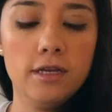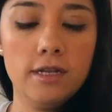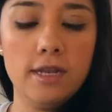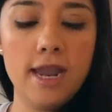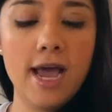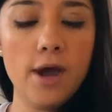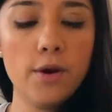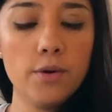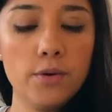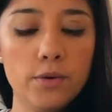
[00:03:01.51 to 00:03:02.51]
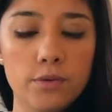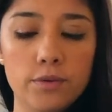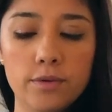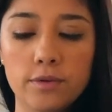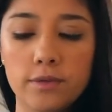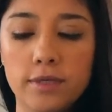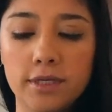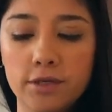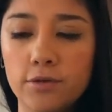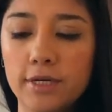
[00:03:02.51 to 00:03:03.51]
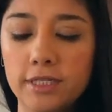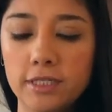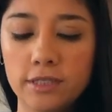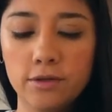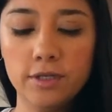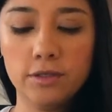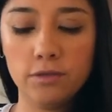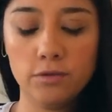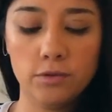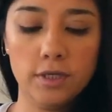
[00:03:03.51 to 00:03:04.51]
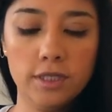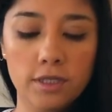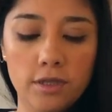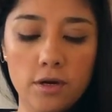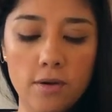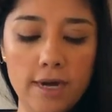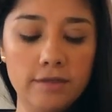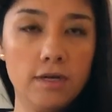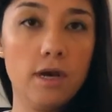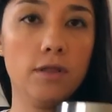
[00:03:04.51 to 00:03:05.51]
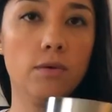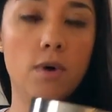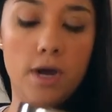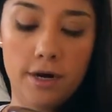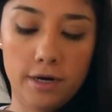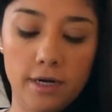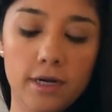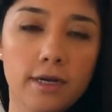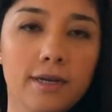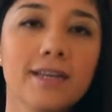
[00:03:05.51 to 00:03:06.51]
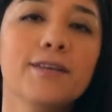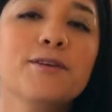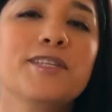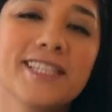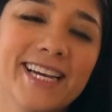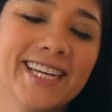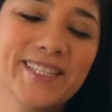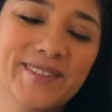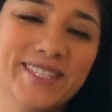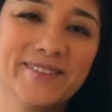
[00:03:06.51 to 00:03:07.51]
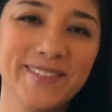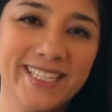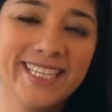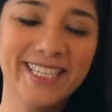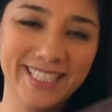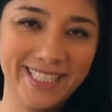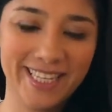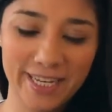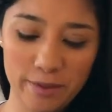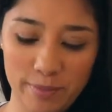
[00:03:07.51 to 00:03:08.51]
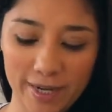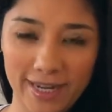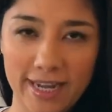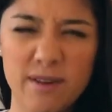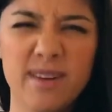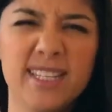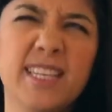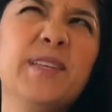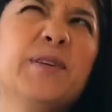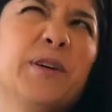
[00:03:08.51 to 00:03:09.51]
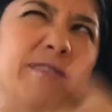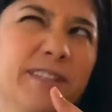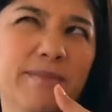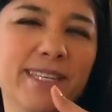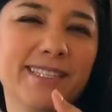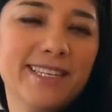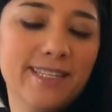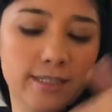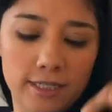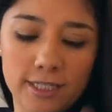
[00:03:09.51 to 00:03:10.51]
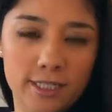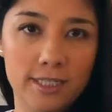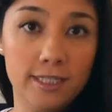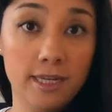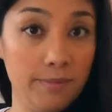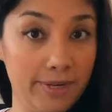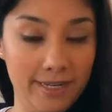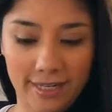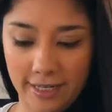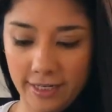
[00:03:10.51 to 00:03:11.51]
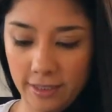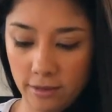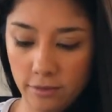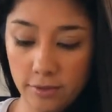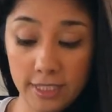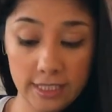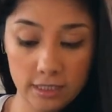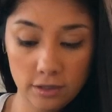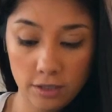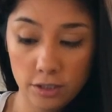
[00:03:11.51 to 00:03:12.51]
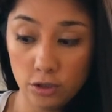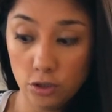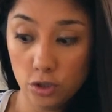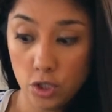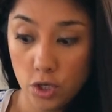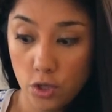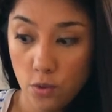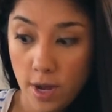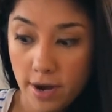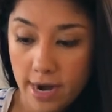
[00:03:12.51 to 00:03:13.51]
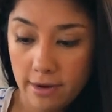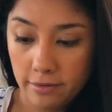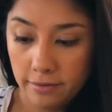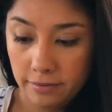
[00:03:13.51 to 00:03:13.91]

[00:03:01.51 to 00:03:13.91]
Now you are just going to throw out all the water. Usually I do it over in the sink, but I don't want to take you over to my sink, so I'll just dump it in here. So we're just going to throw the water out.